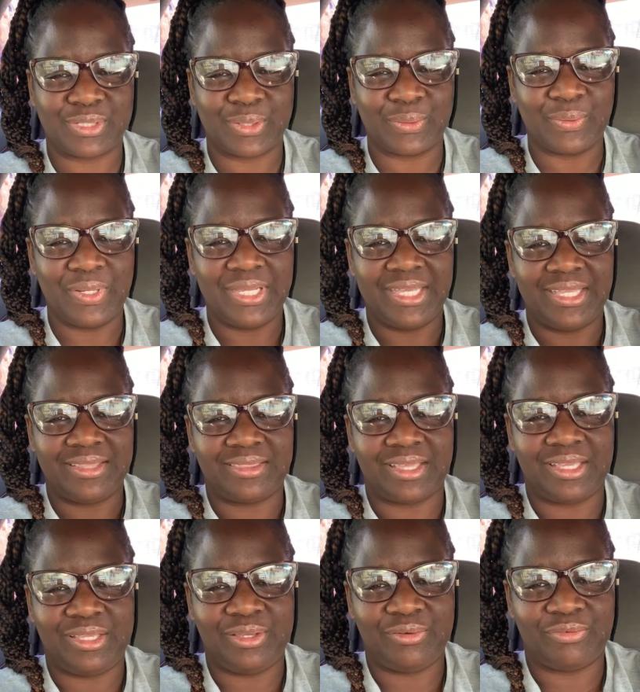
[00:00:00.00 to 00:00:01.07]
So
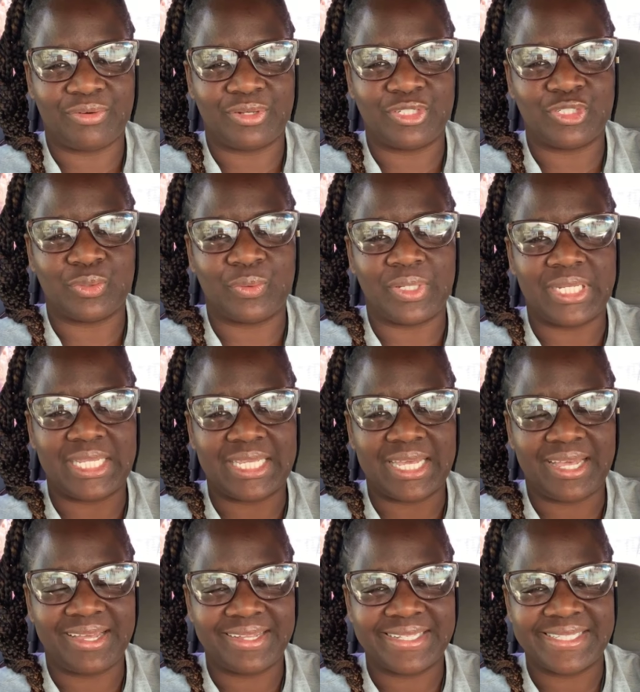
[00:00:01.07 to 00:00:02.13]
thank you for
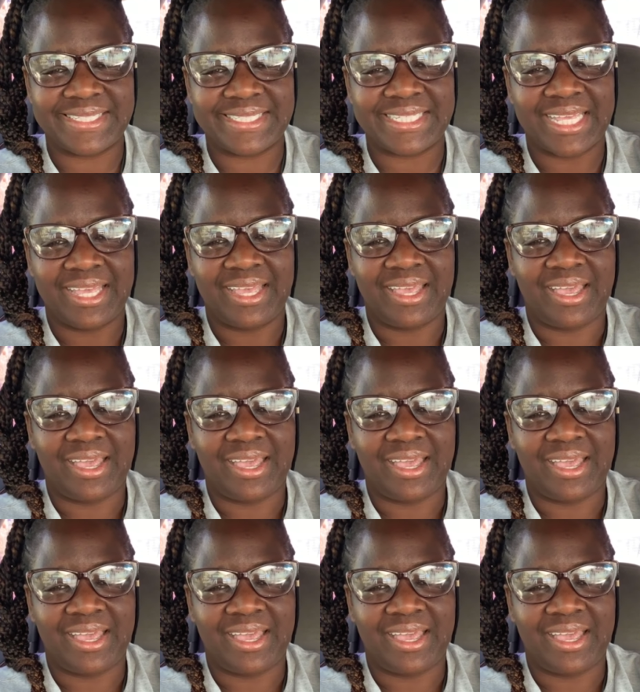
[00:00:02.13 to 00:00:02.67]
joining us.